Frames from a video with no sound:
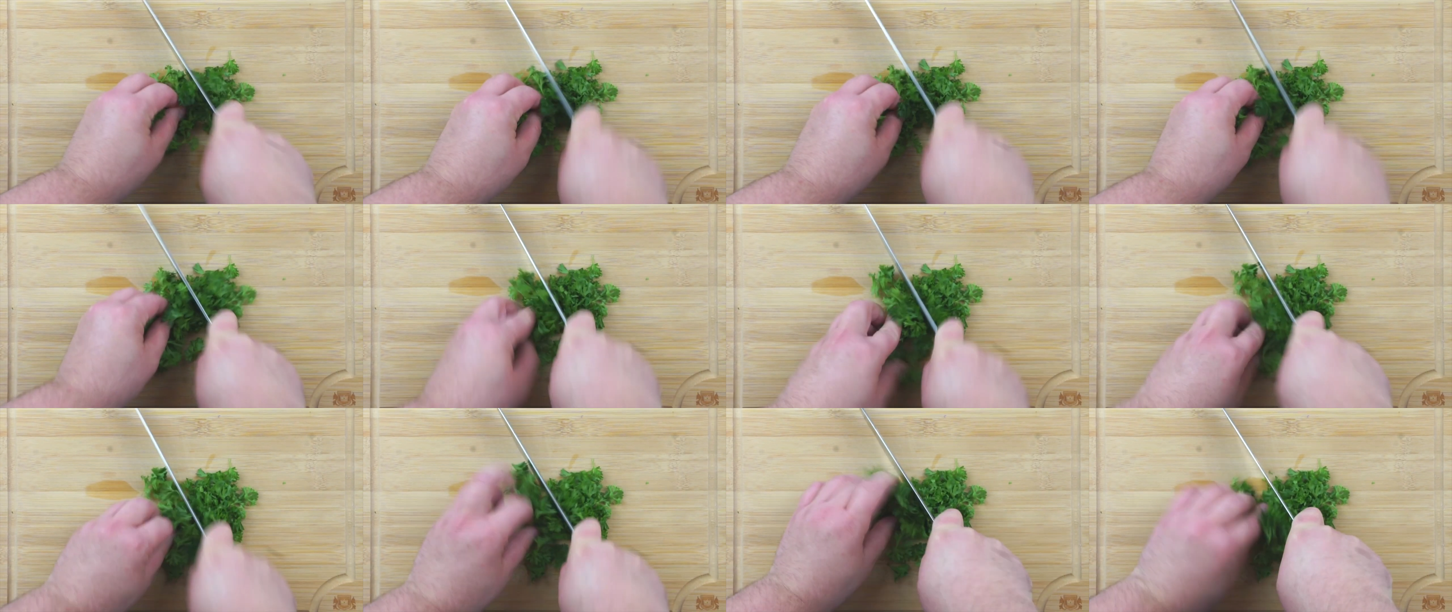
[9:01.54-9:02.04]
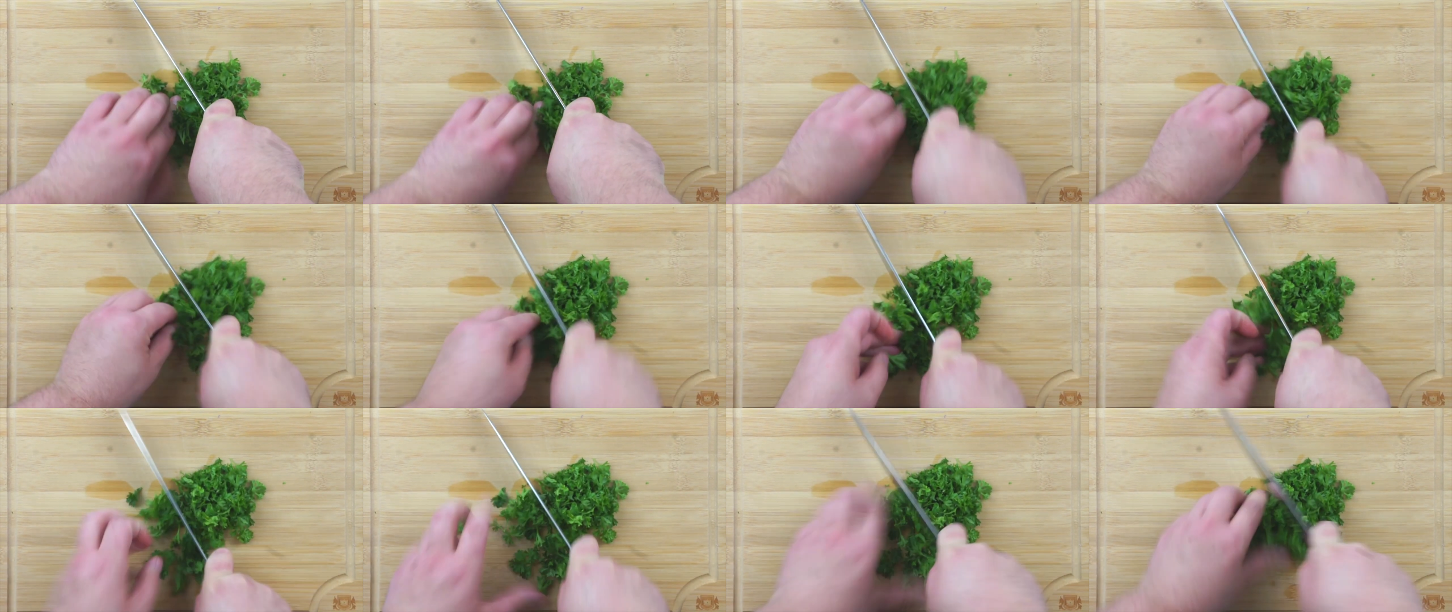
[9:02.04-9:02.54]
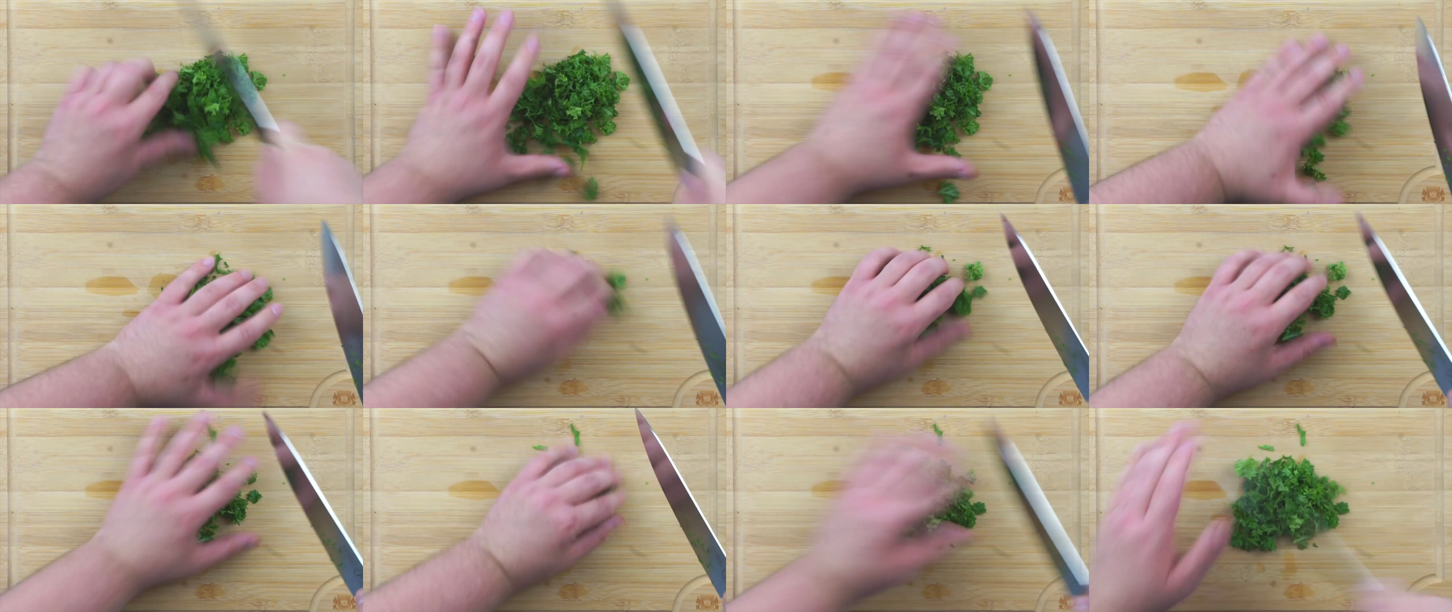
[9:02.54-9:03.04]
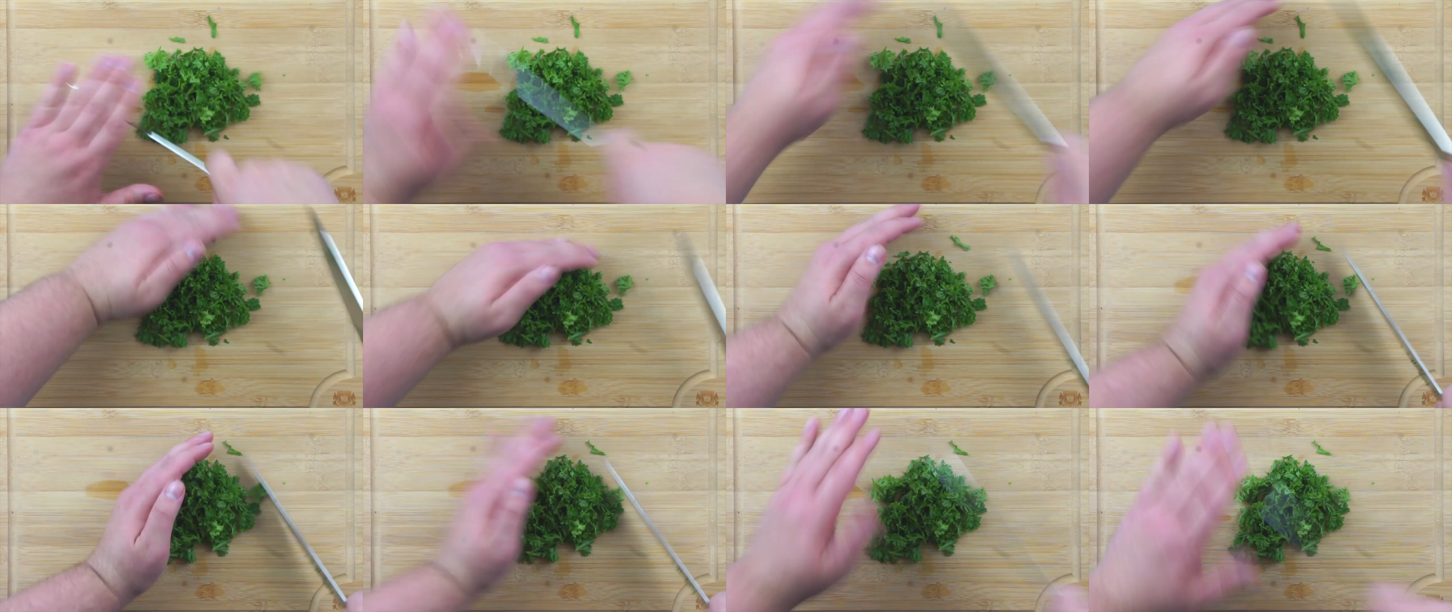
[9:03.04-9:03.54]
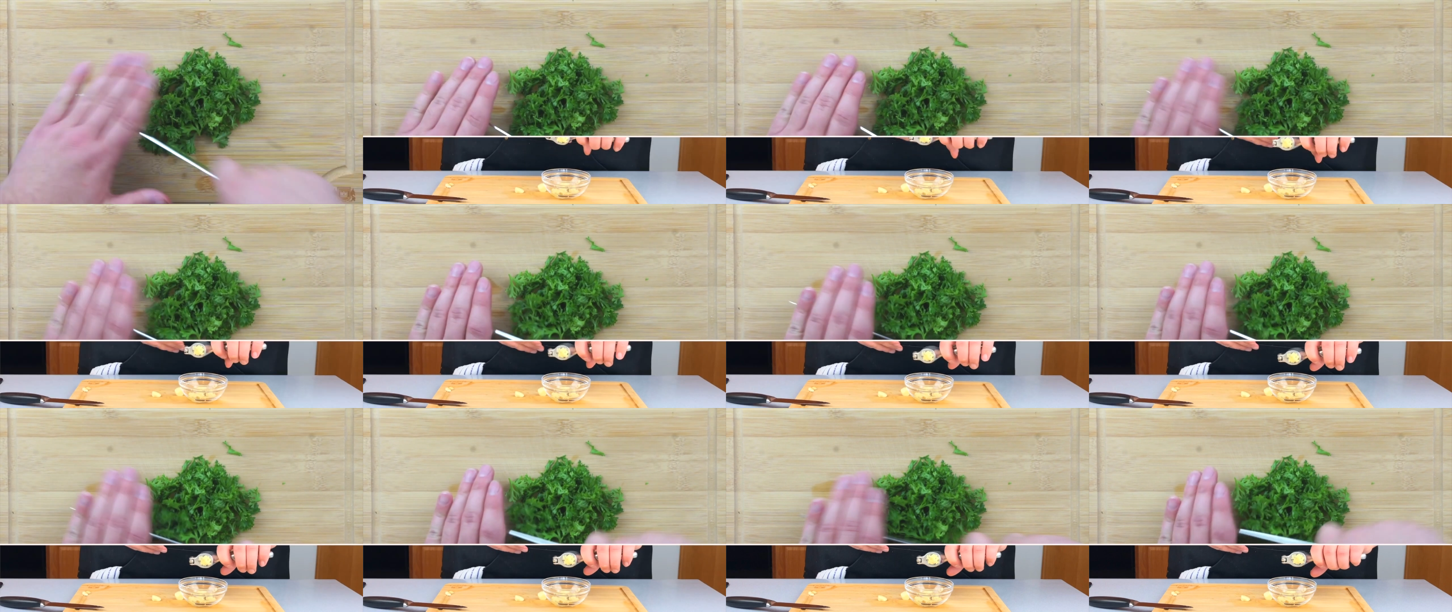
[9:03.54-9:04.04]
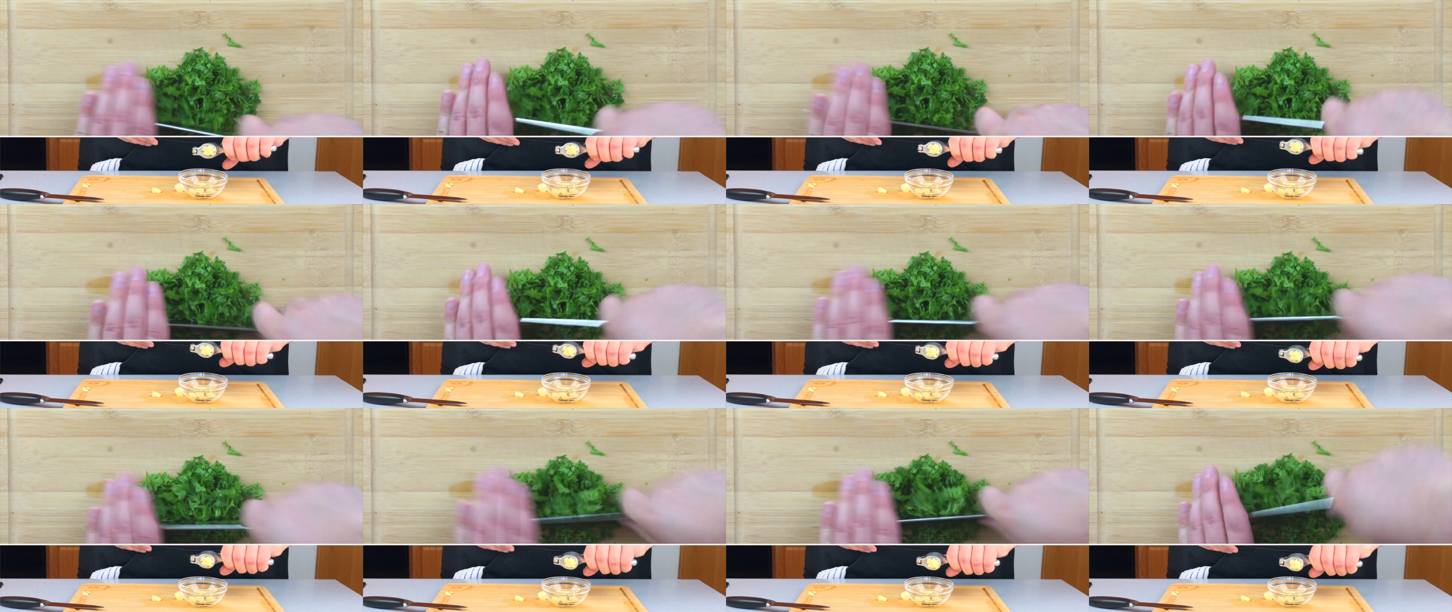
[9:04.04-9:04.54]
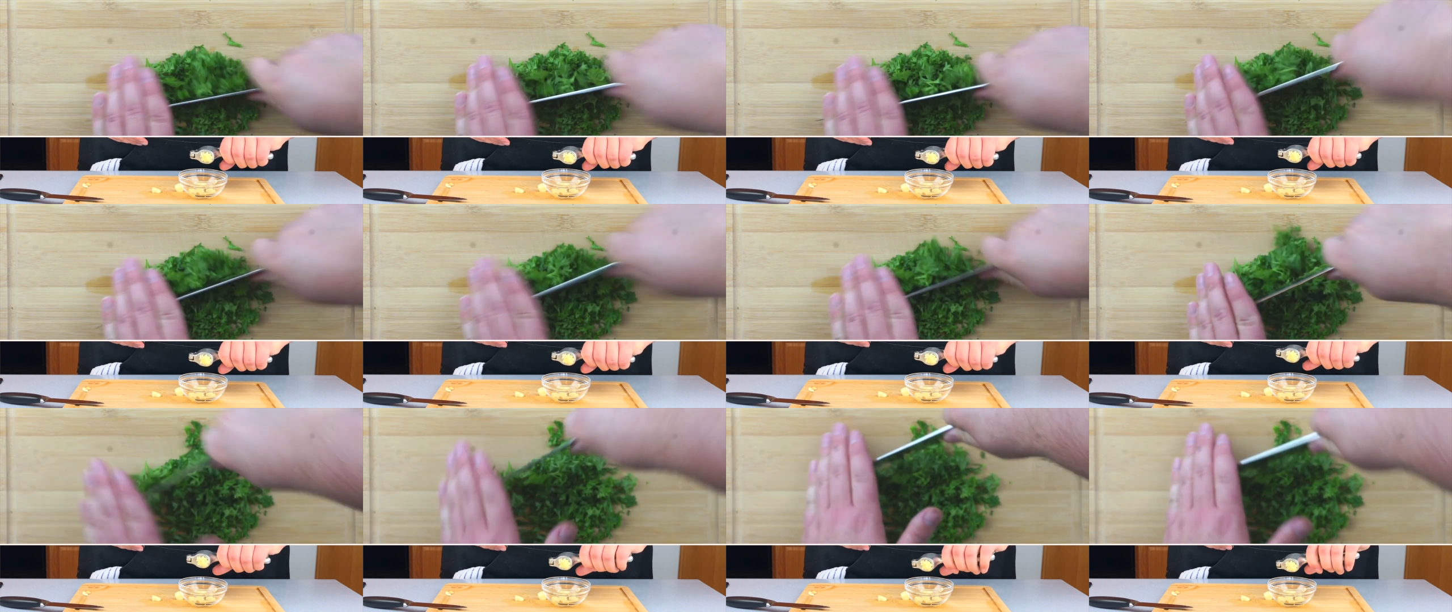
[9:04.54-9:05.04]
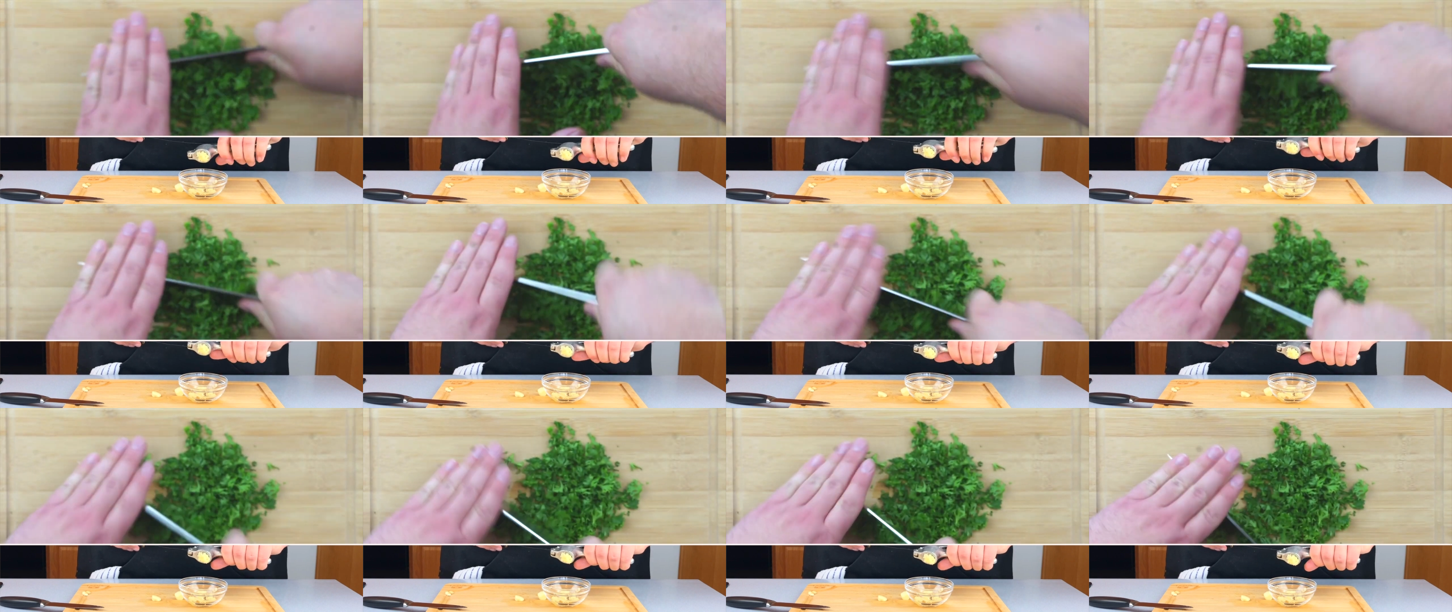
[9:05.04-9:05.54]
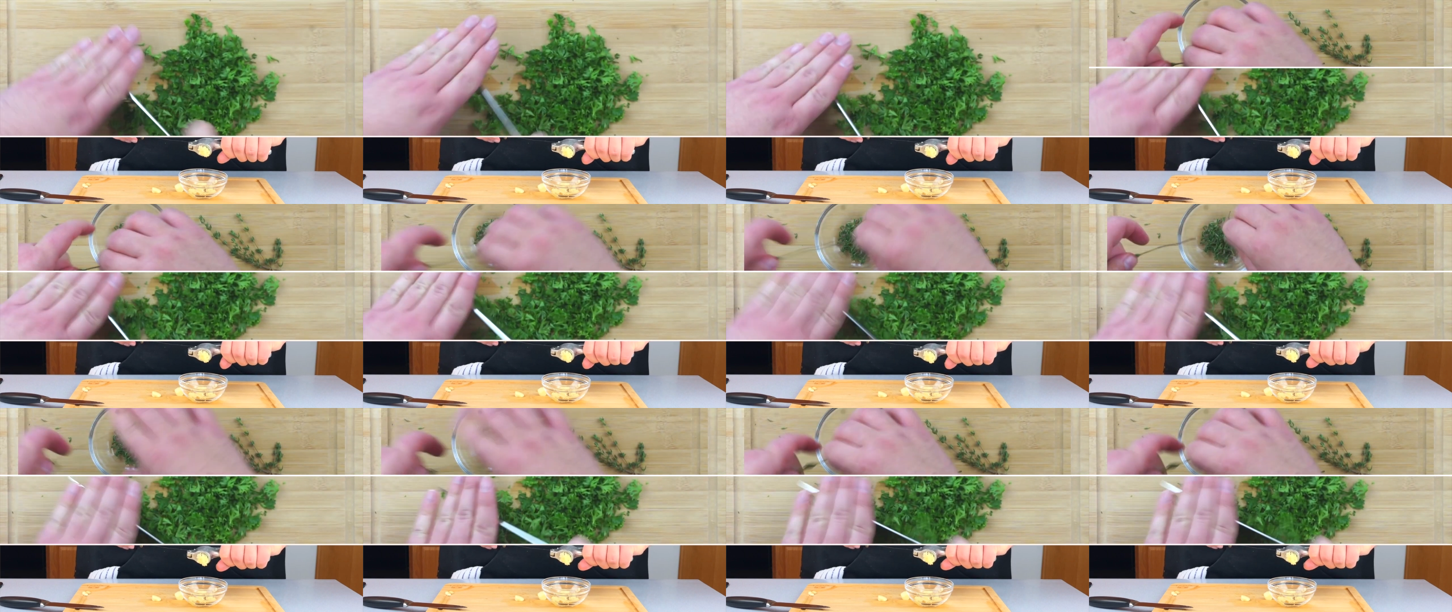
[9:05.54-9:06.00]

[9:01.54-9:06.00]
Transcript: (no speaker visible)